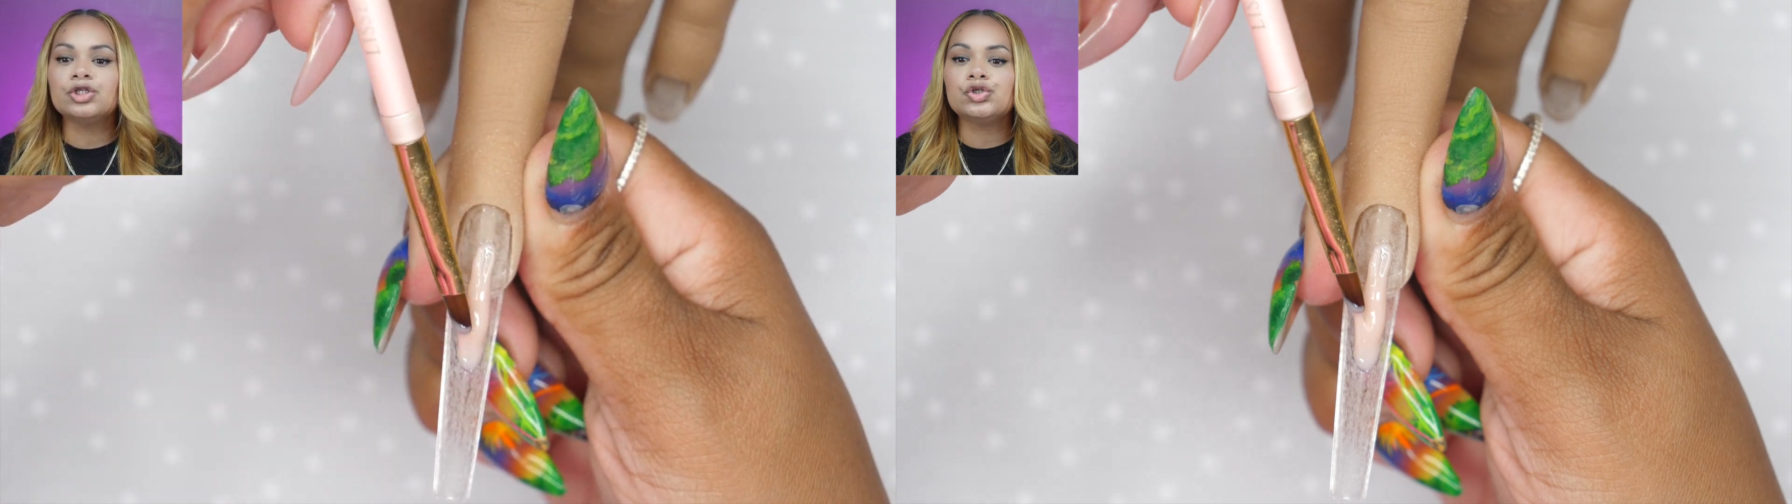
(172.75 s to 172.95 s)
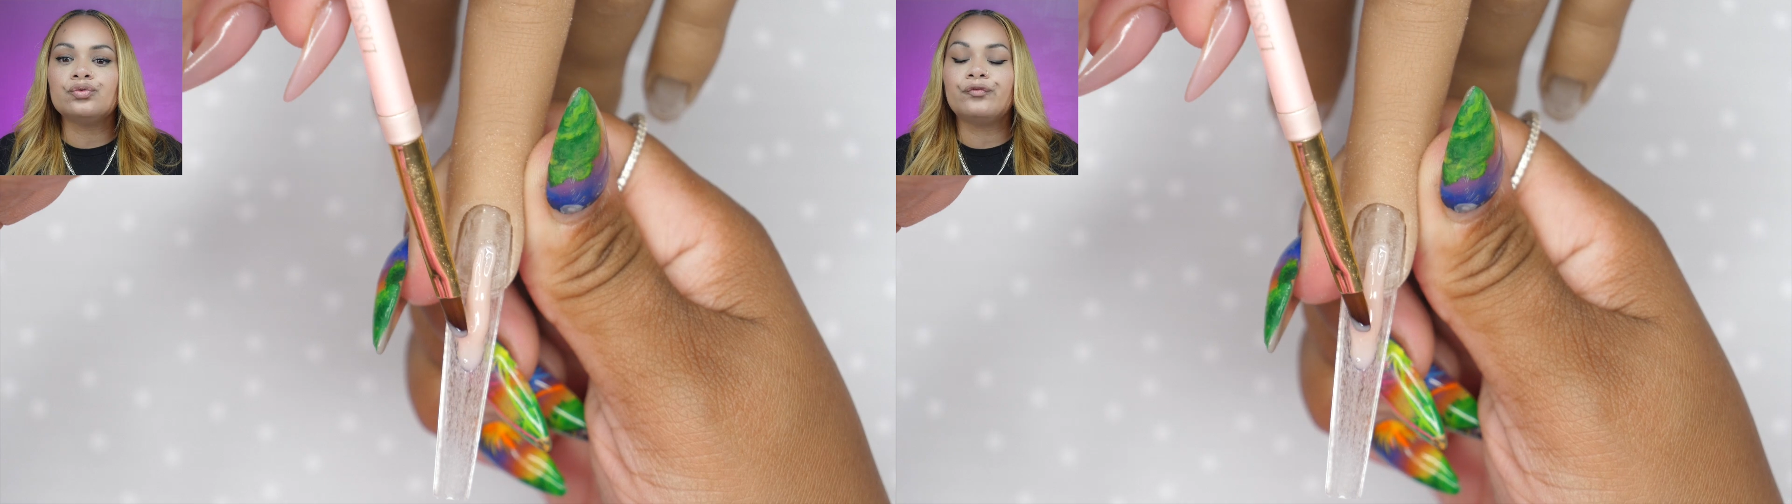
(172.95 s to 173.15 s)

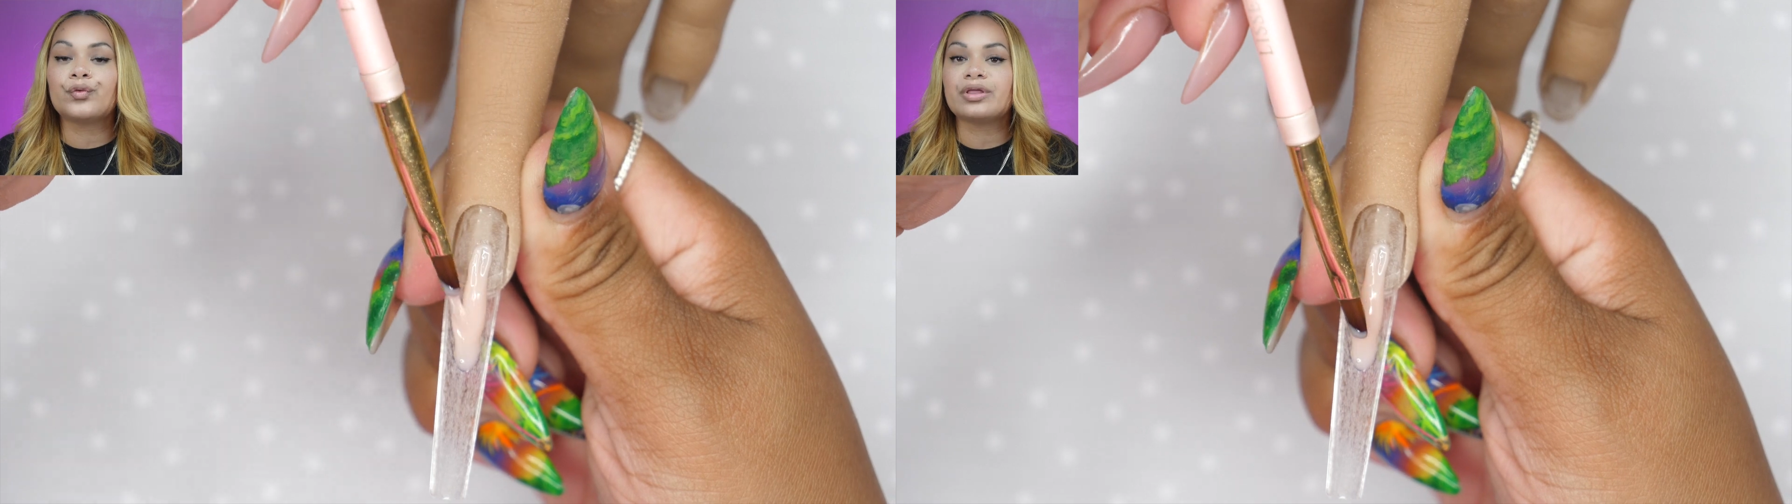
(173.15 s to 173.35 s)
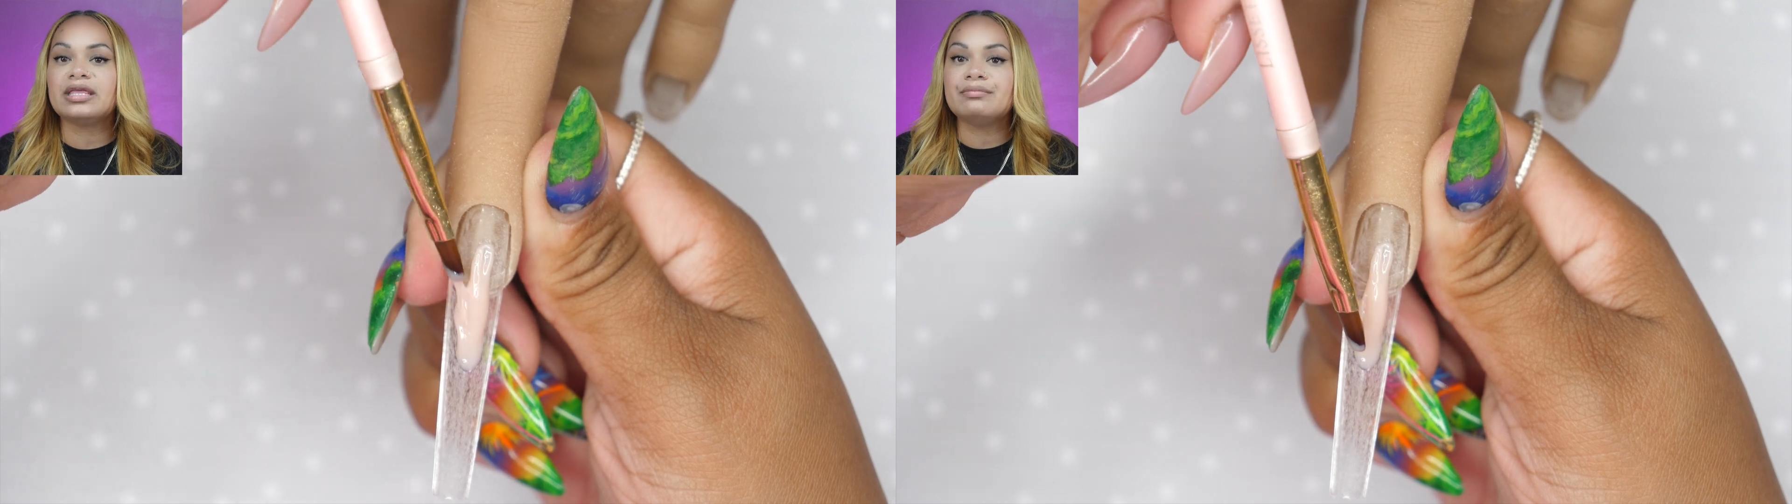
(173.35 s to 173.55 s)
do
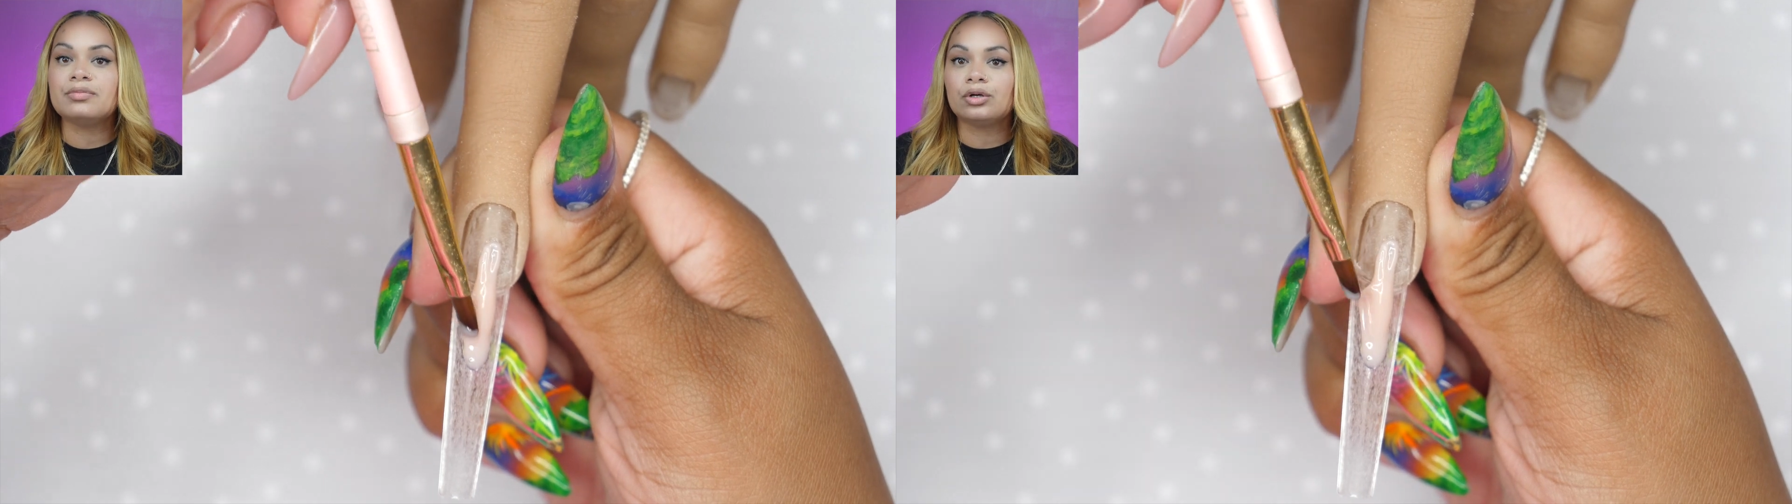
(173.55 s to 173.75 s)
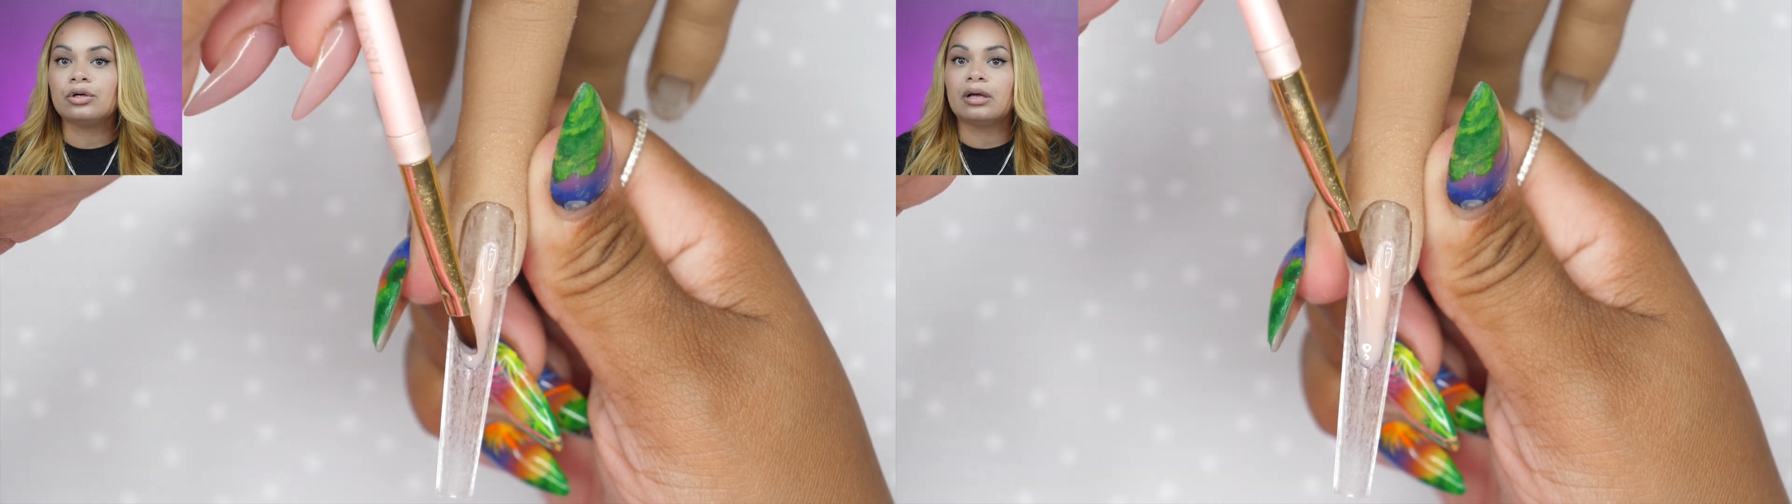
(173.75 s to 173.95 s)
for the
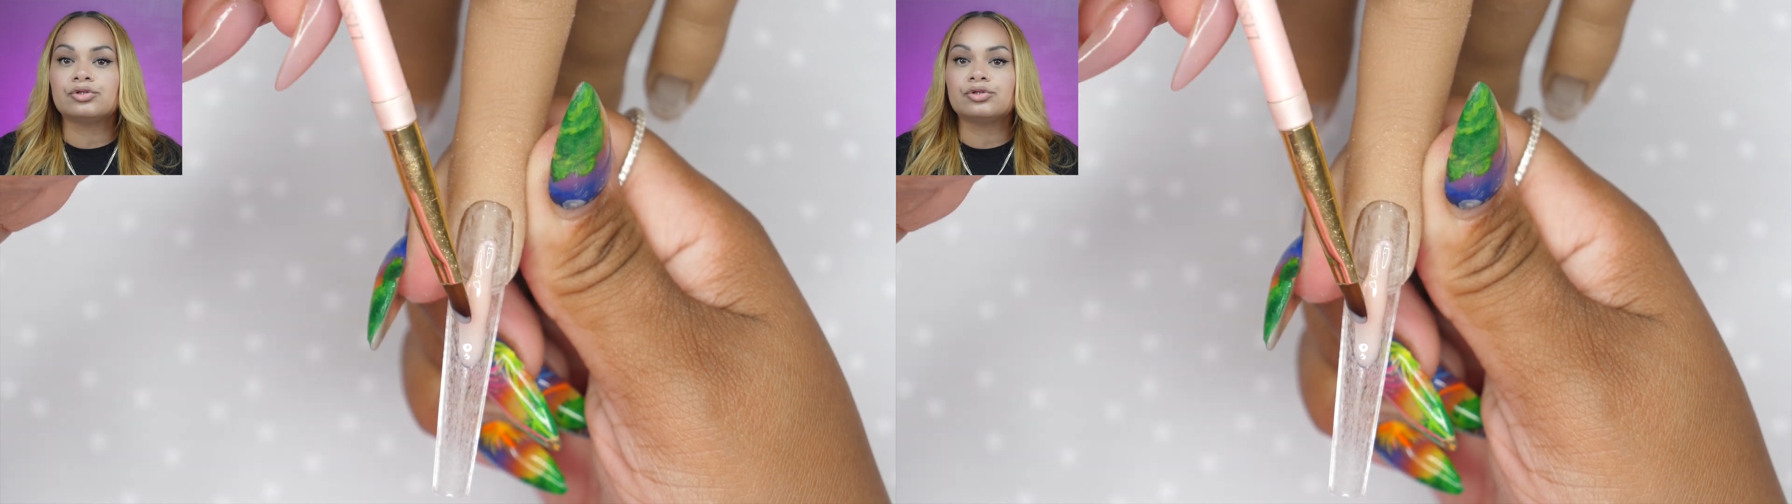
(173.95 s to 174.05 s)
middle nail,